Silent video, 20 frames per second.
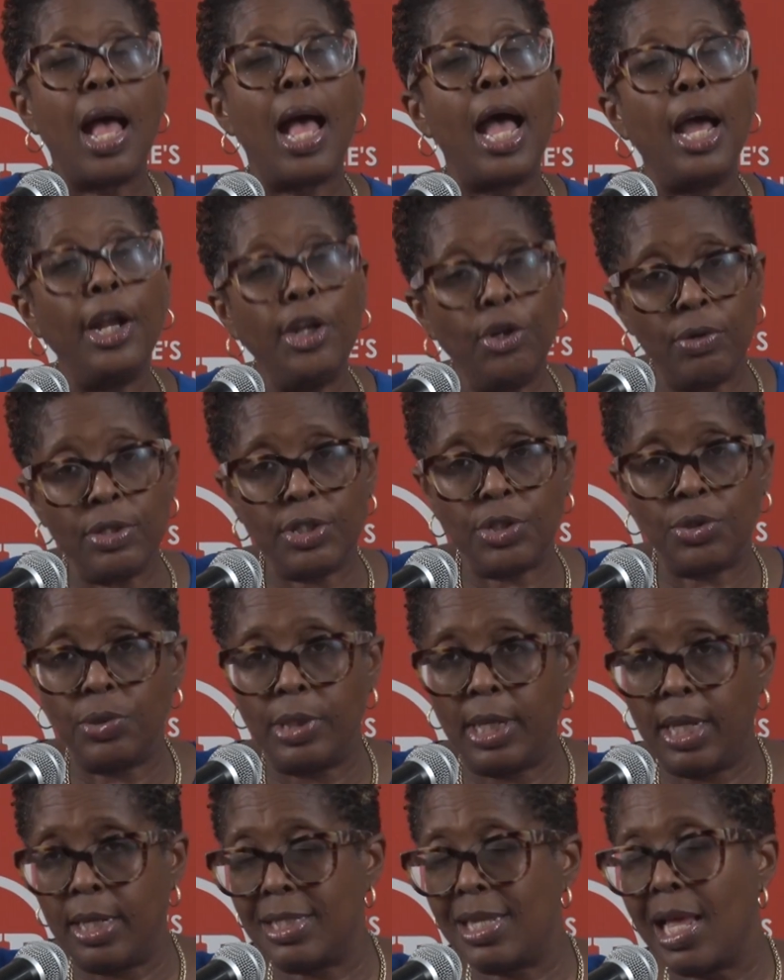and our
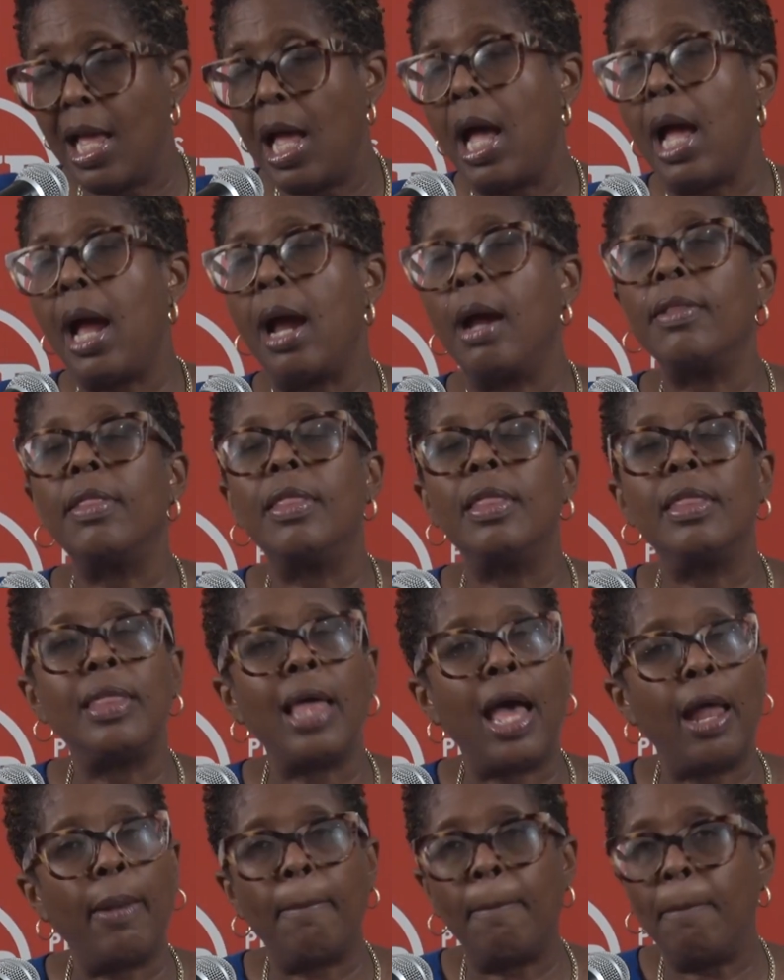students are
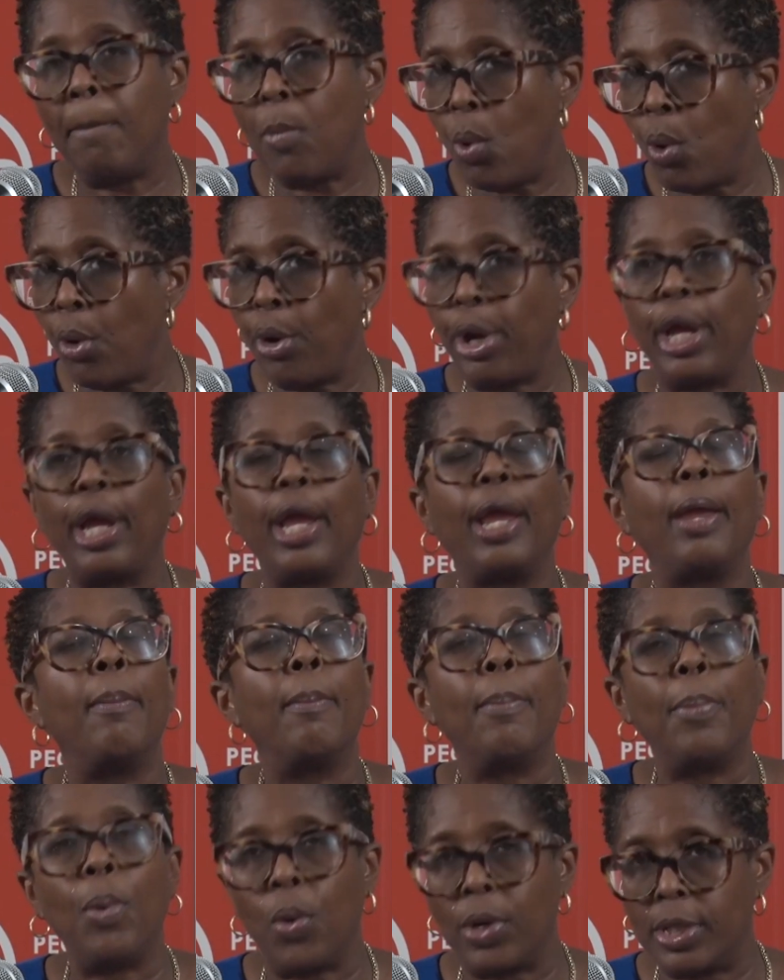that more
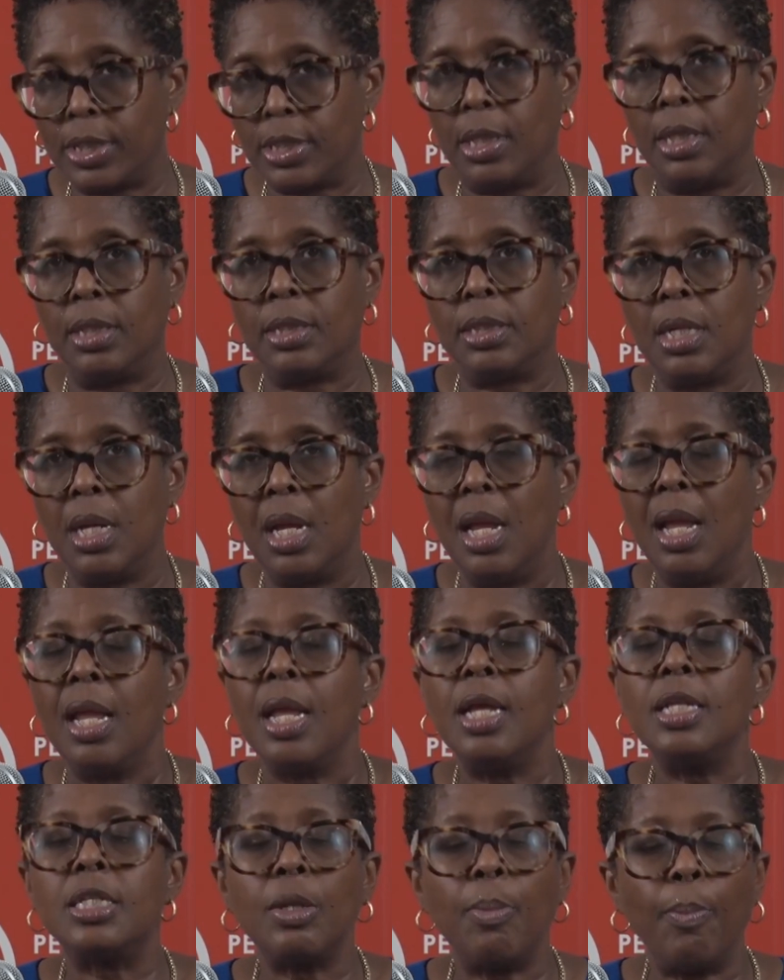important.
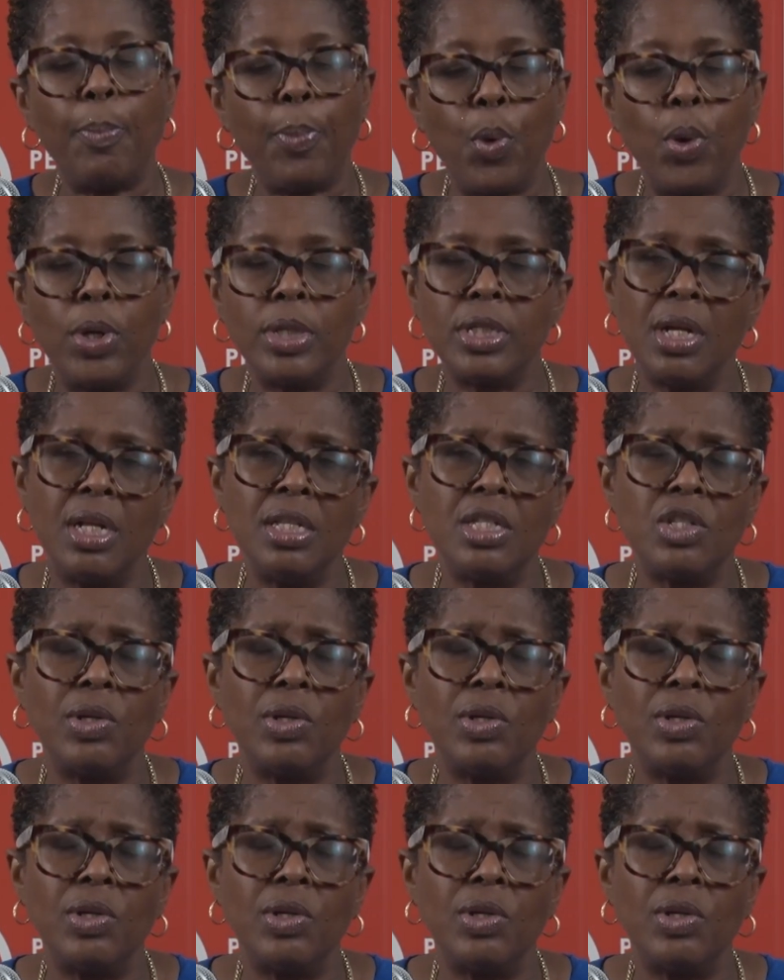It's important